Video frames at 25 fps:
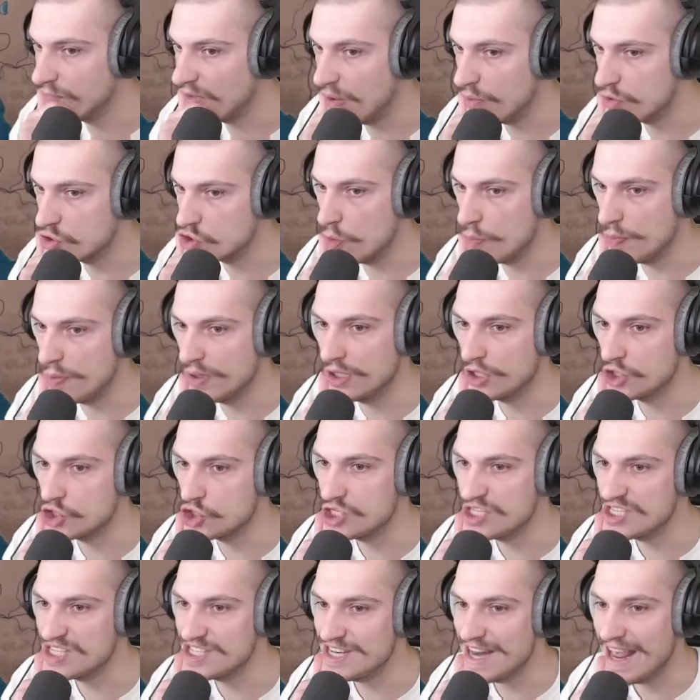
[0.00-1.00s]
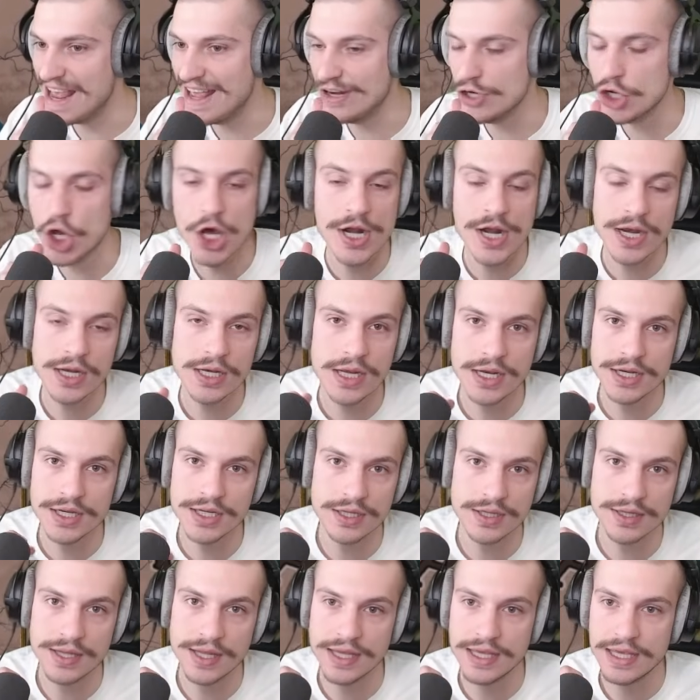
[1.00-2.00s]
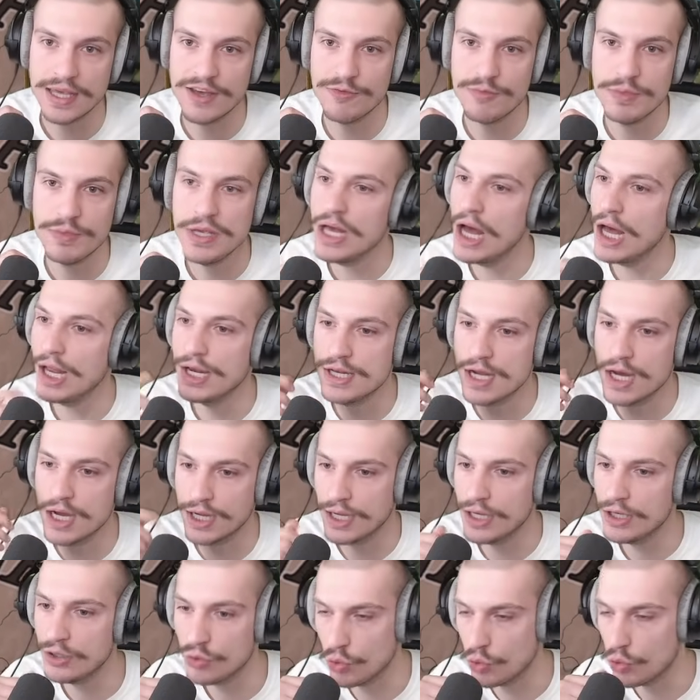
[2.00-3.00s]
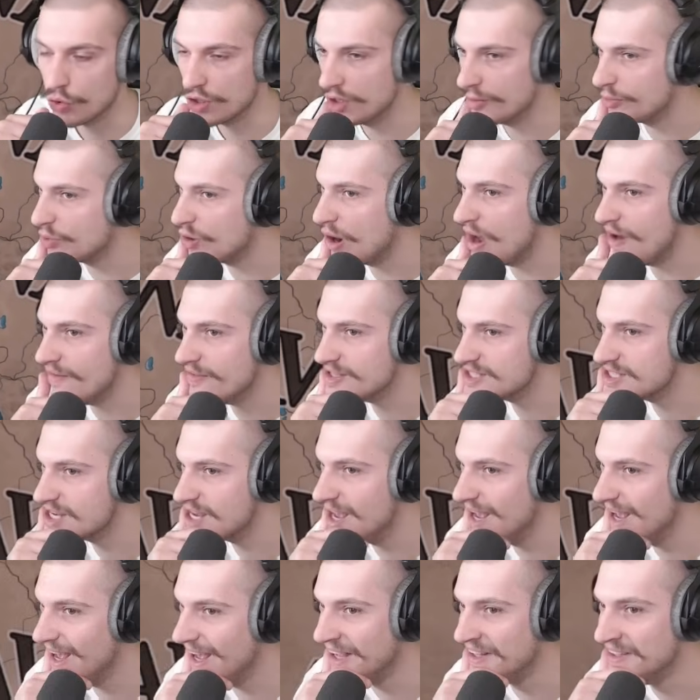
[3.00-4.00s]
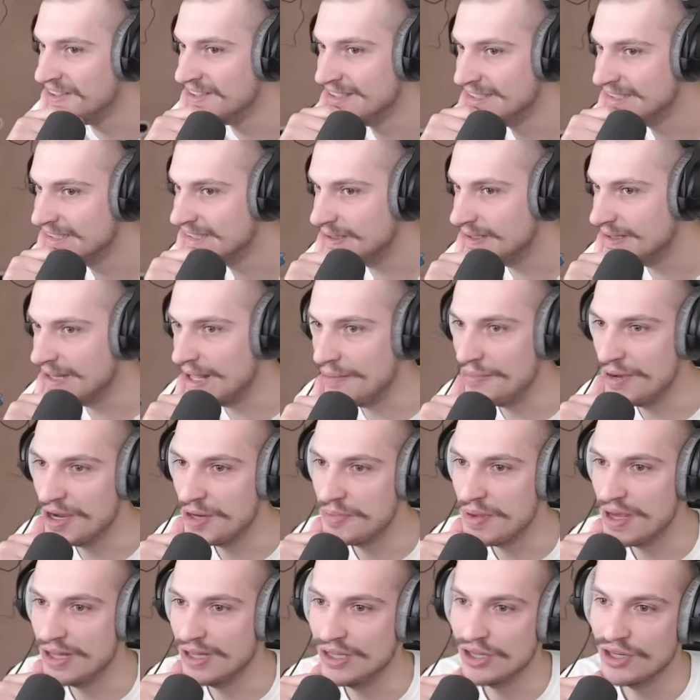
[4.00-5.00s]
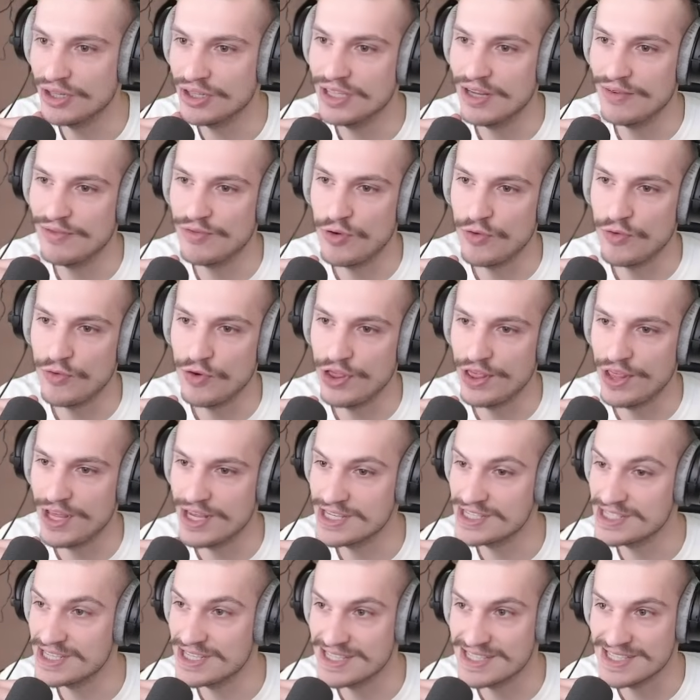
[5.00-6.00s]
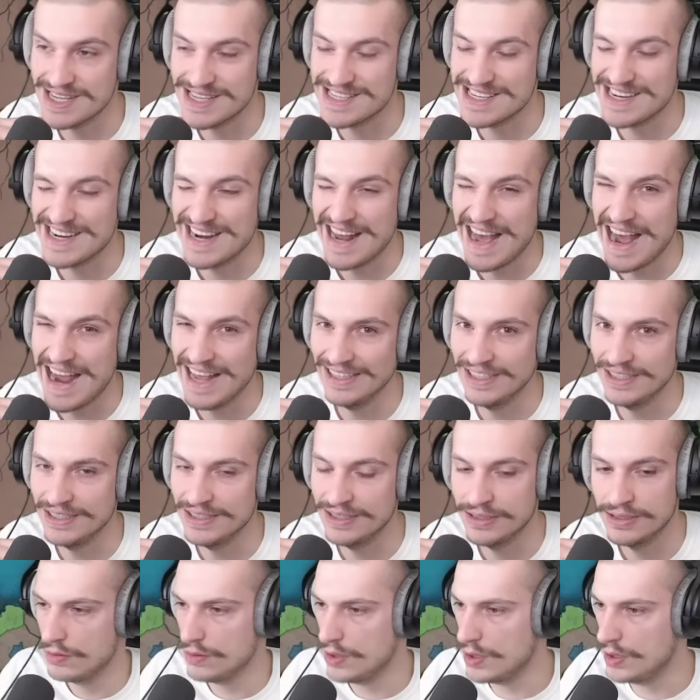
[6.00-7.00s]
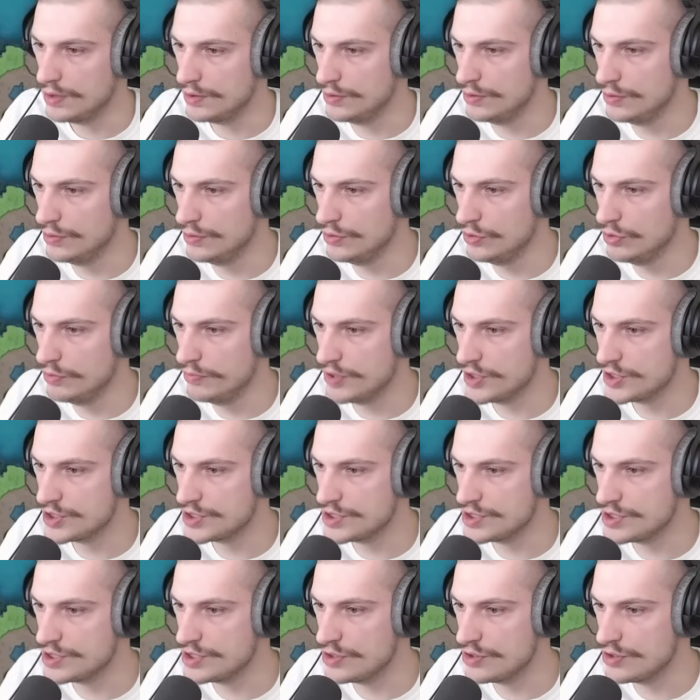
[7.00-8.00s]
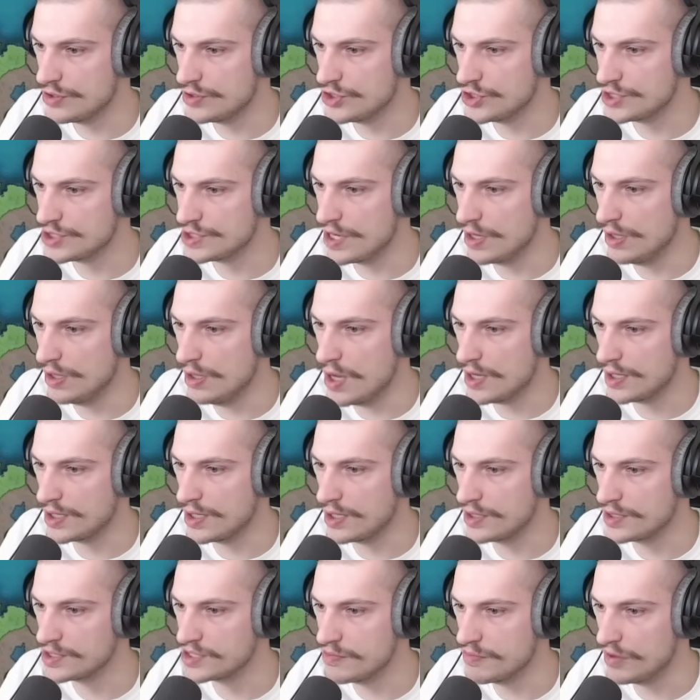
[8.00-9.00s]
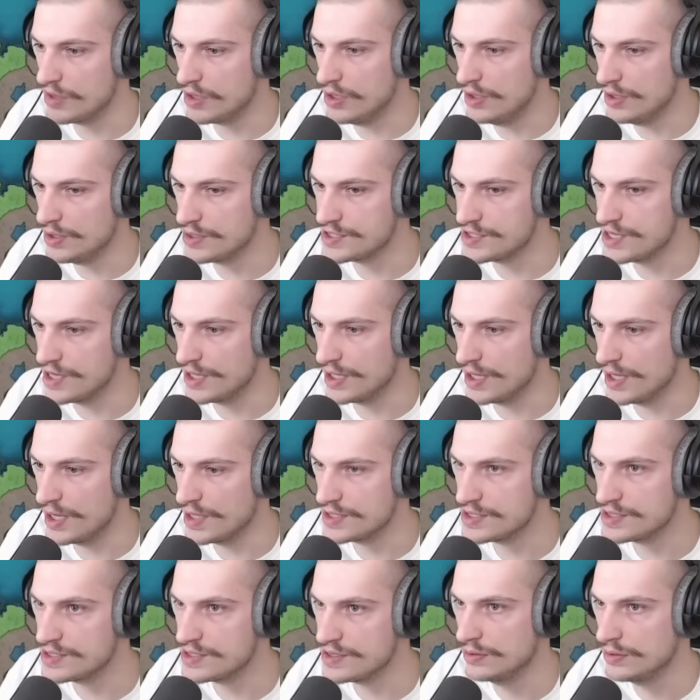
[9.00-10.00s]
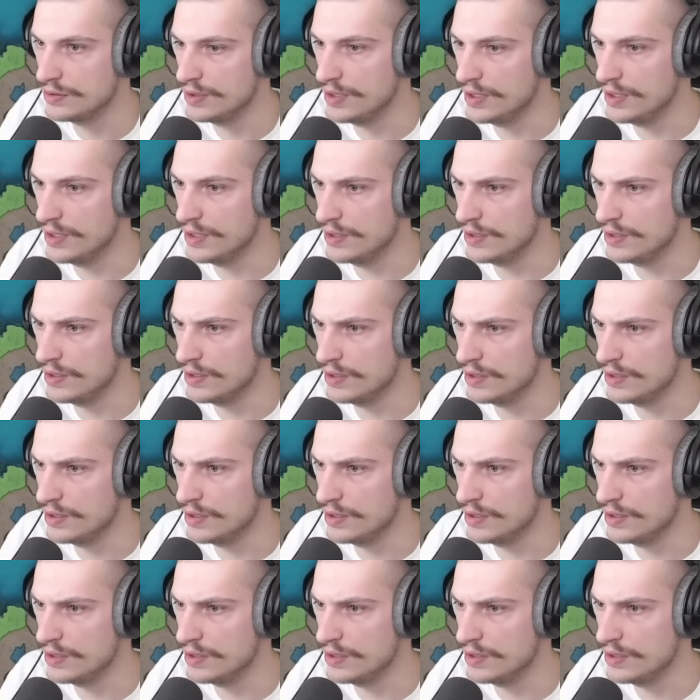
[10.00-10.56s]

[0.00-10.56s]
I was hoping to just stand on it until they give me a ducat or the province. That might be a little tougher for this since it's an island. Got 2 new missions here, just unlocking some cults, I guess. And